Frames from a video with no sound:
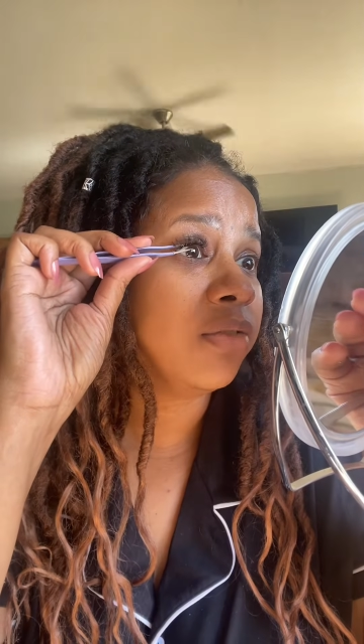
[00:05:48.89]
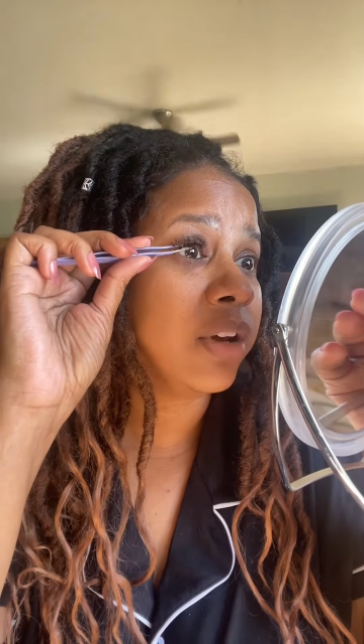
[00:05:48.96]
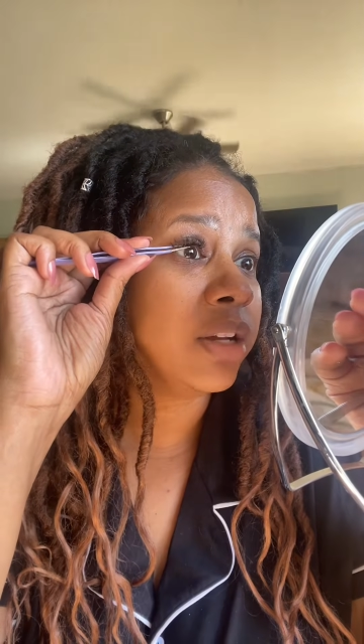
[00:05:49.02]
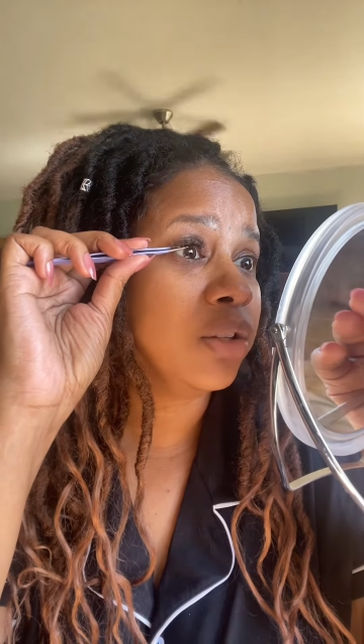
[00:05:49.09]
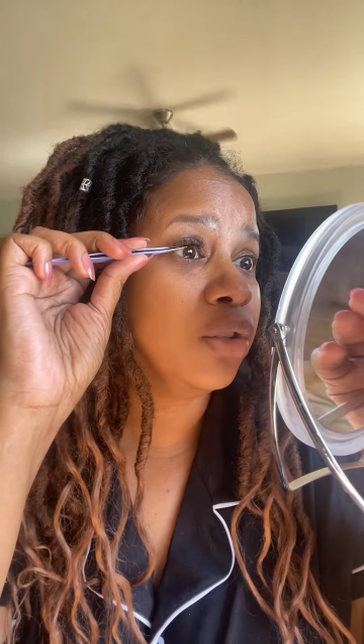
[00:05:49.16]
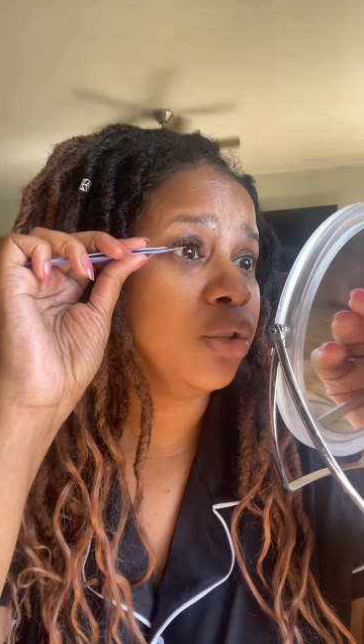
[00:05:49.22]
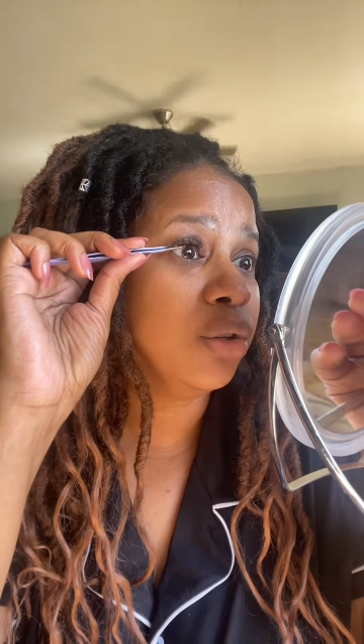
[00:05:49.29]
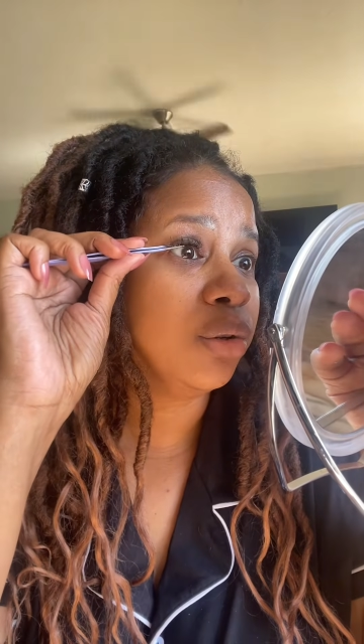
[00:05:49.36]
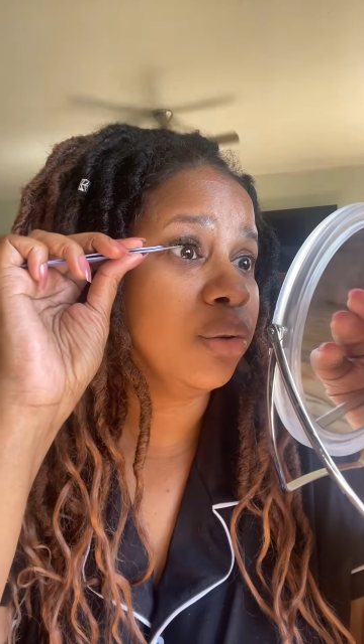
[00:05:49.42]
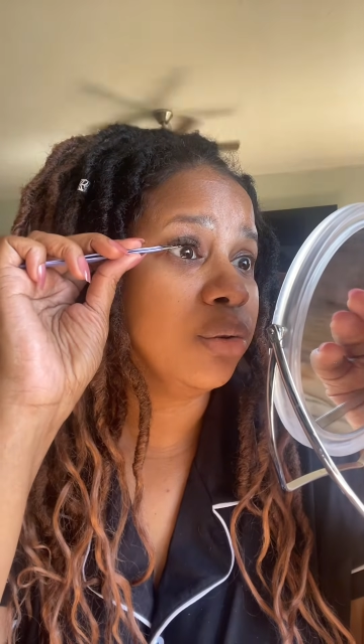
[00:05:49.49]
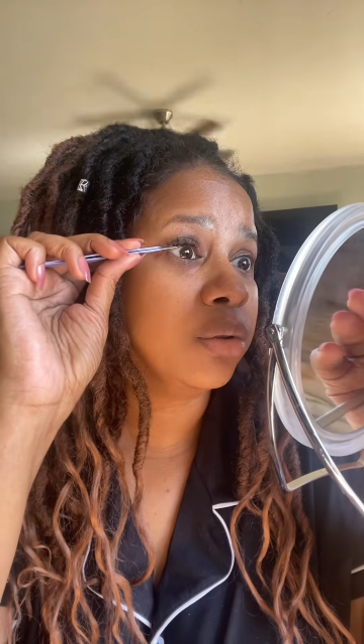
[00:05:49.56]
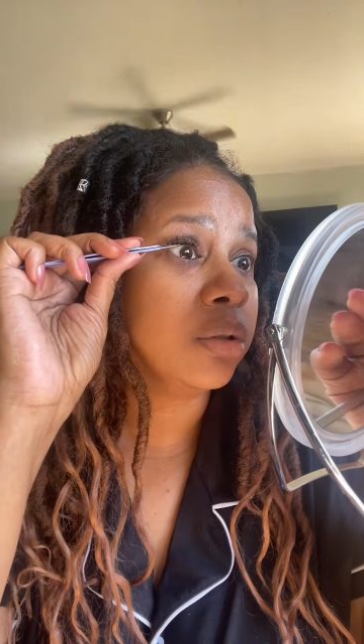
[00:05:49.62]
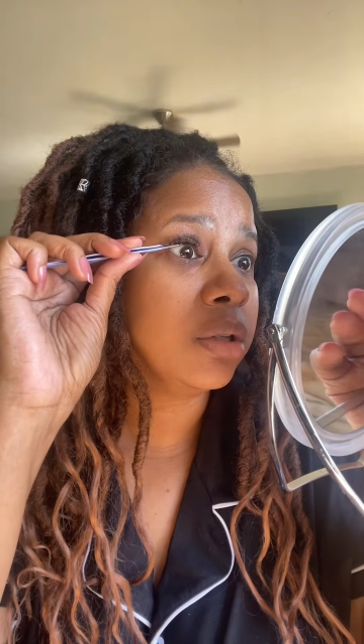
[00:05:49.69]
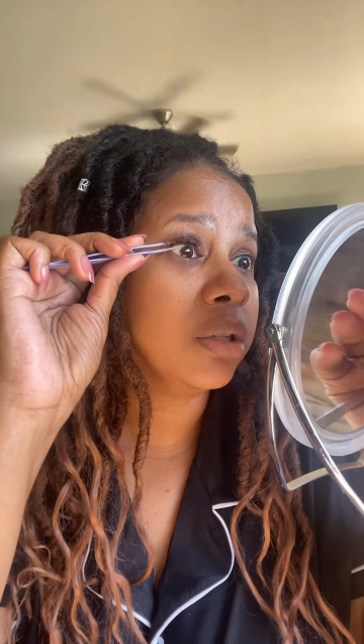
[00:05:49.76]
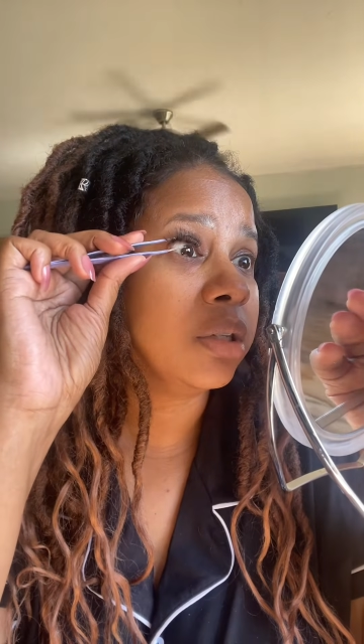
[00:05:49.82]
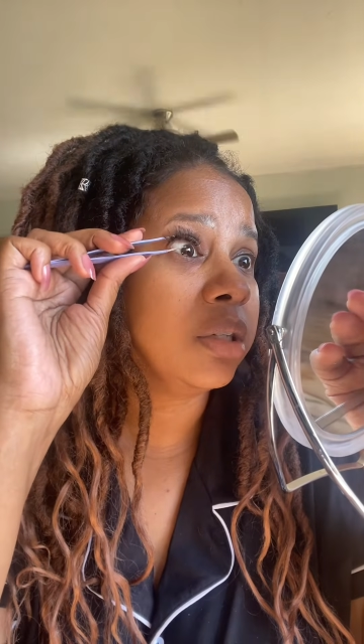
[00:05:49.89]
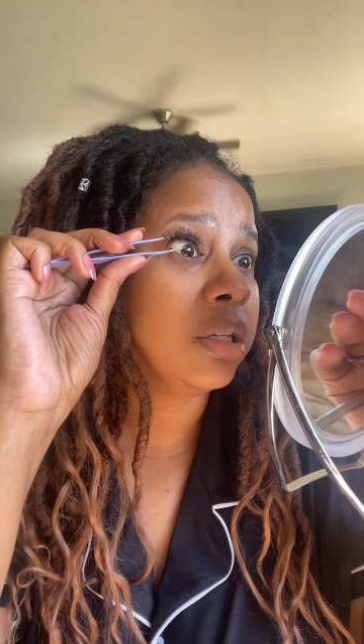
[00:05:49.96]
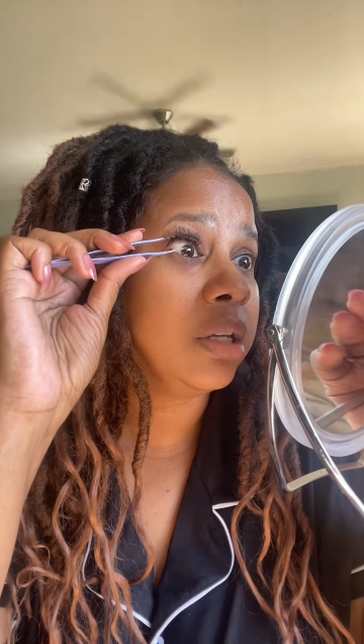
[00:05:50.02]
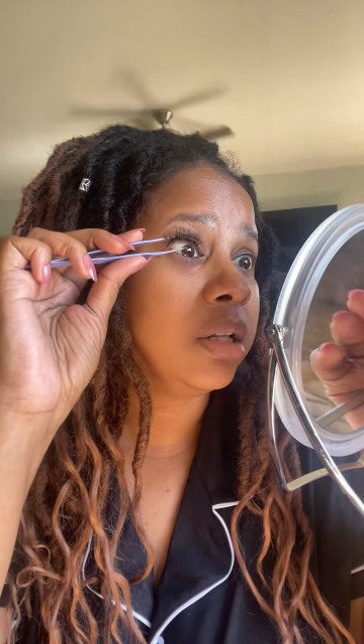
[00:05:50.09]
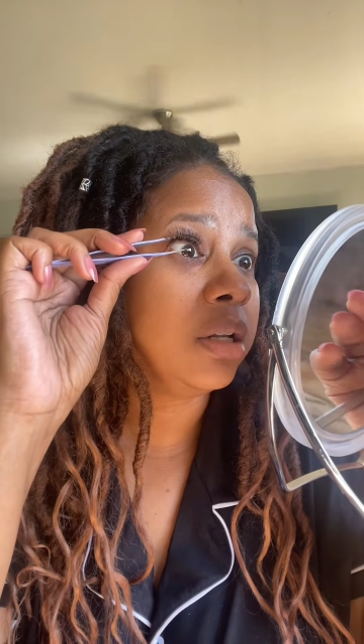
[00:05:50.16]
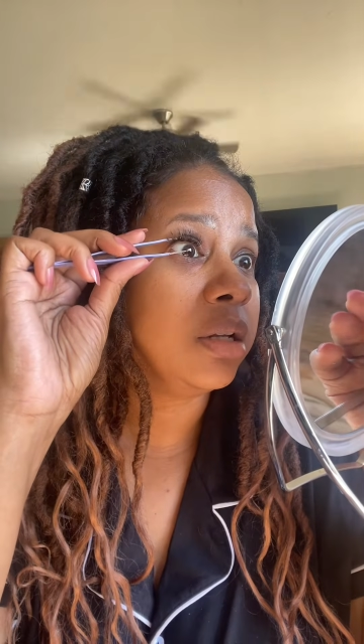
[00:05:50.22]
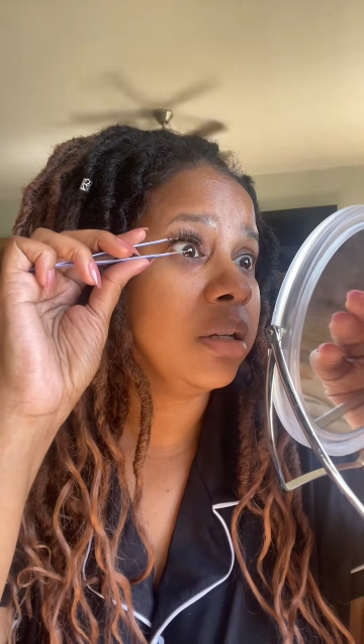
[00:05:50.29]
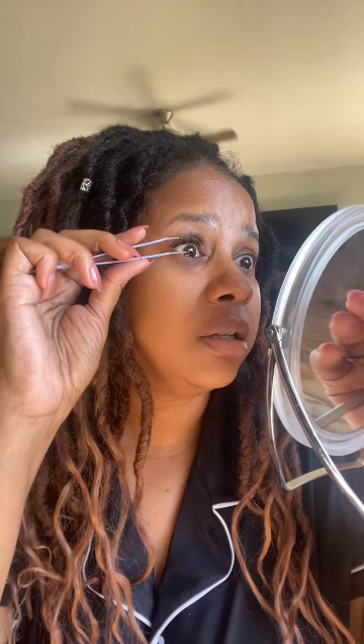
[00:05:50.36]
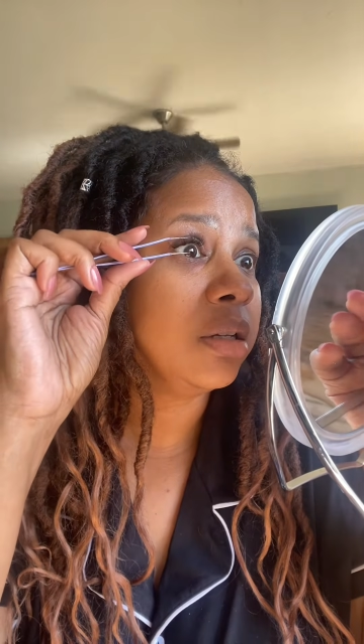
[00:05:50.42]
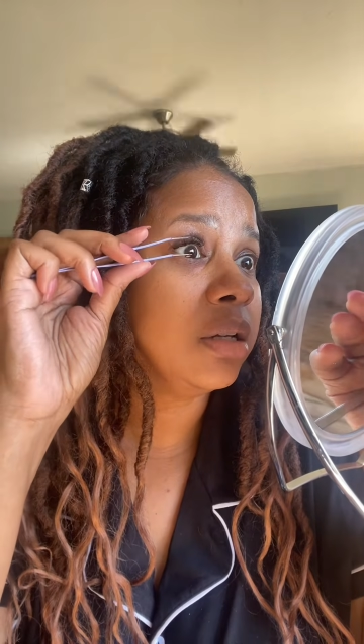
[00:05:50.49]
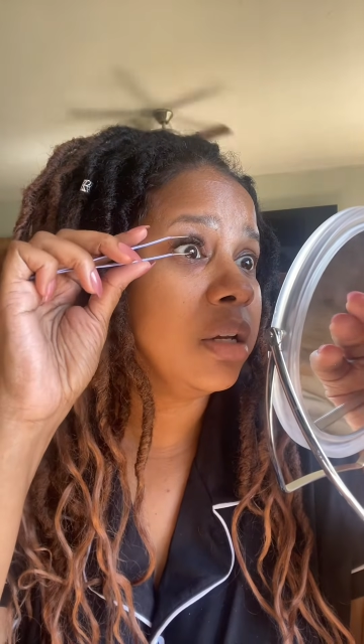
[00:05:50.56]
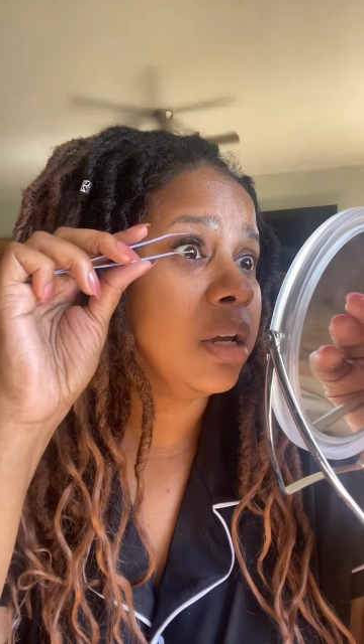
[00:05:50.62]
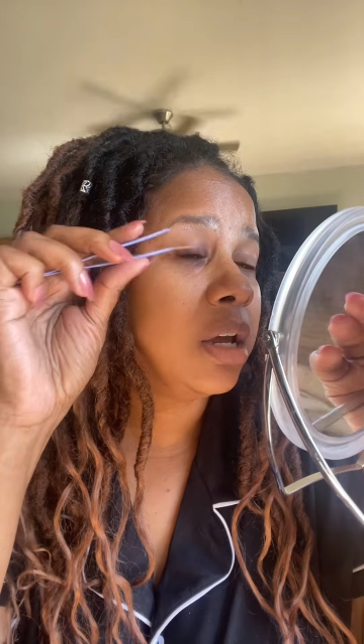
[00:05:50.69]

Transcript: I don't seal it?